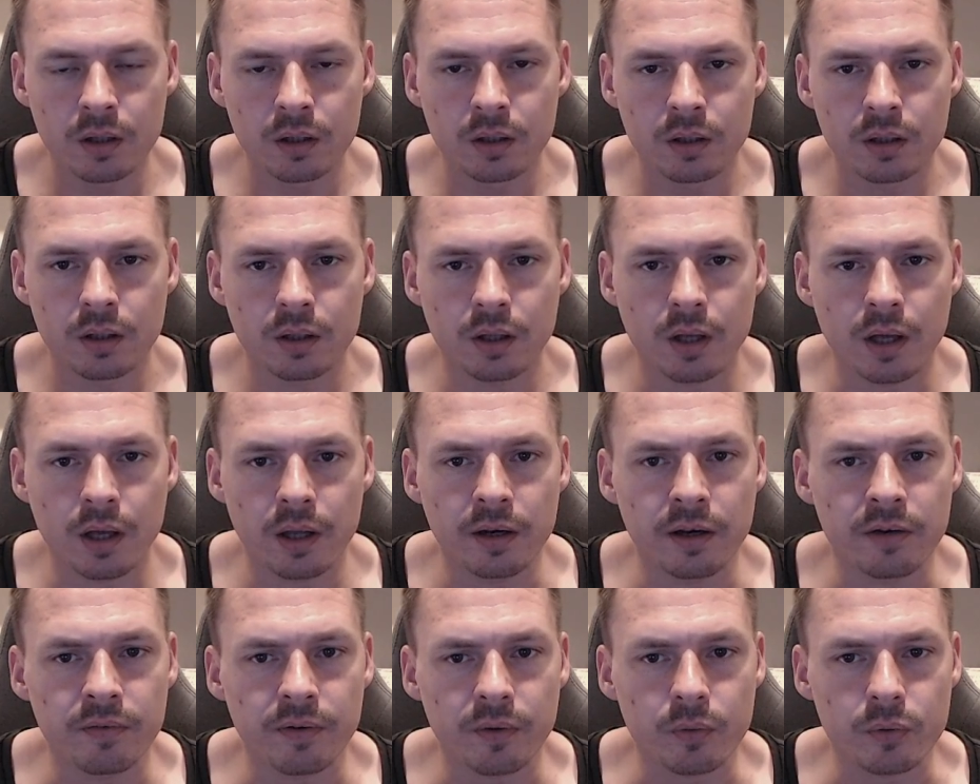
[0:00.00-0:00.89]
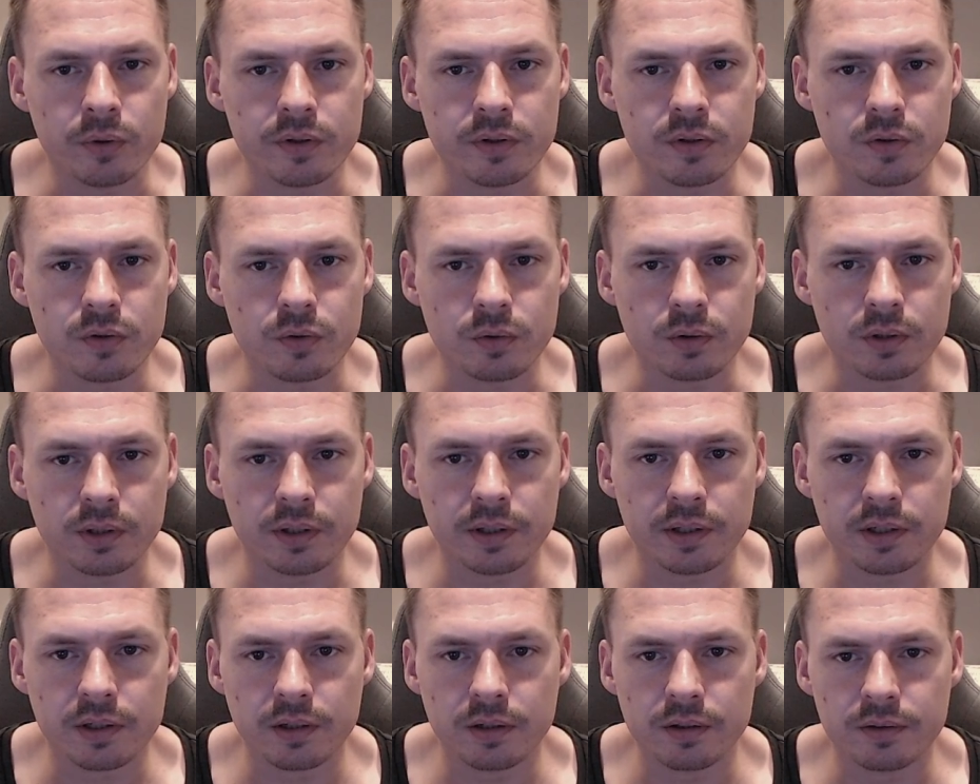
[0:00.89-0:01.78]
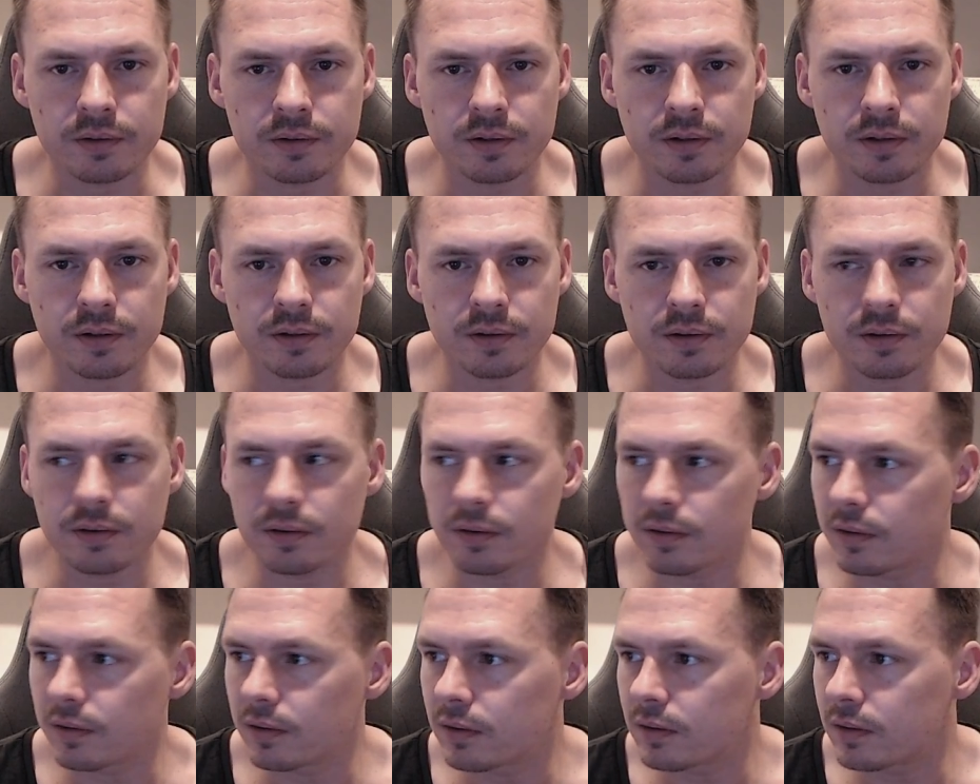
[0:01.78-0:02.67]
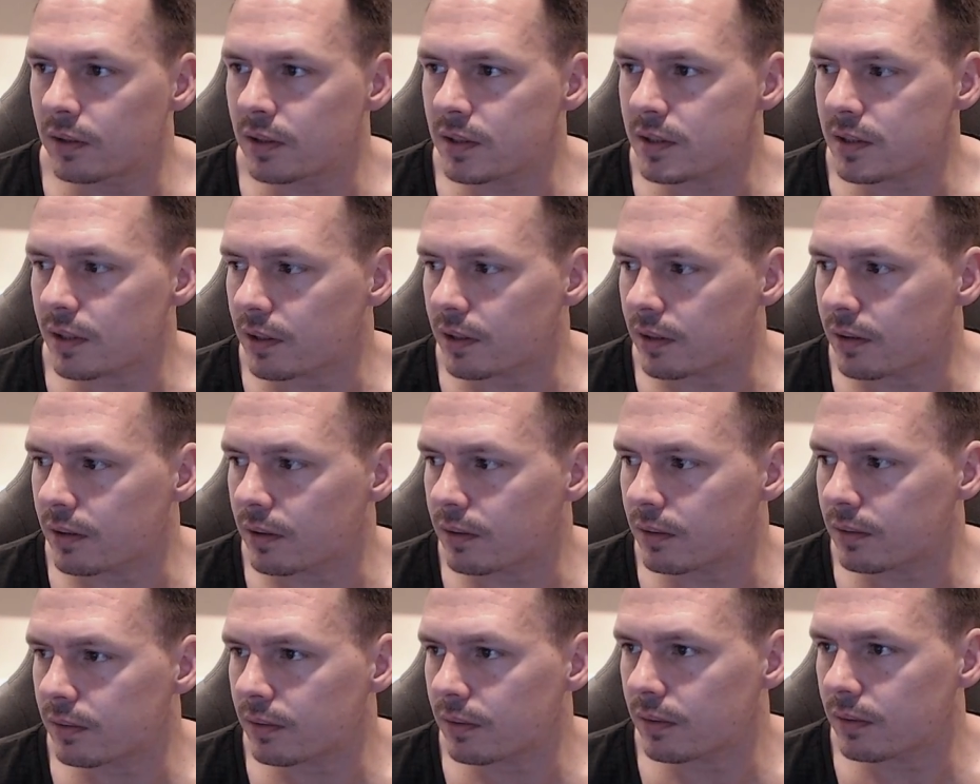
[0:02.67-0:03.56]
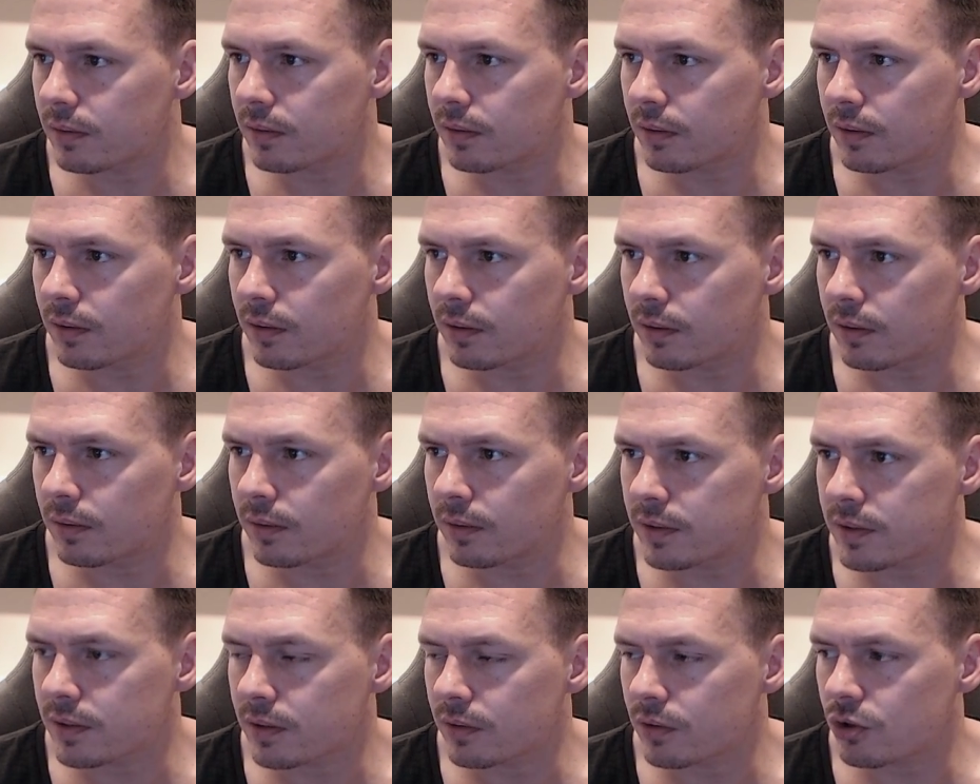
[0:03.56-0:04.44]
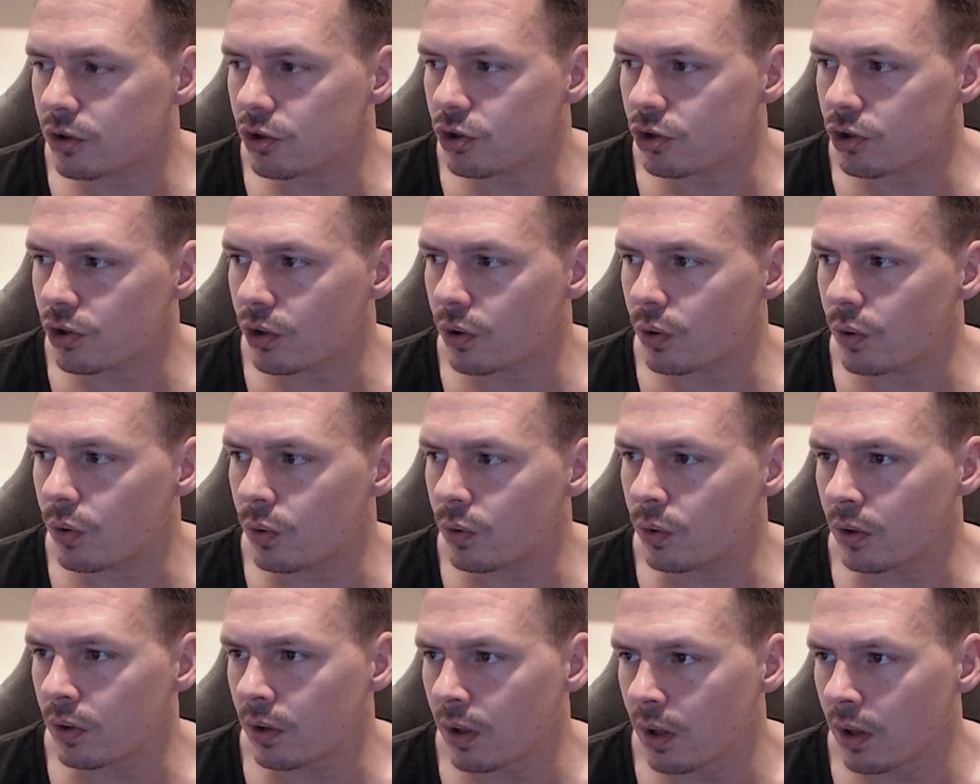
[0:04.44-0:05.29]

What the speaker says: And if I were to click on this icon, it's going to show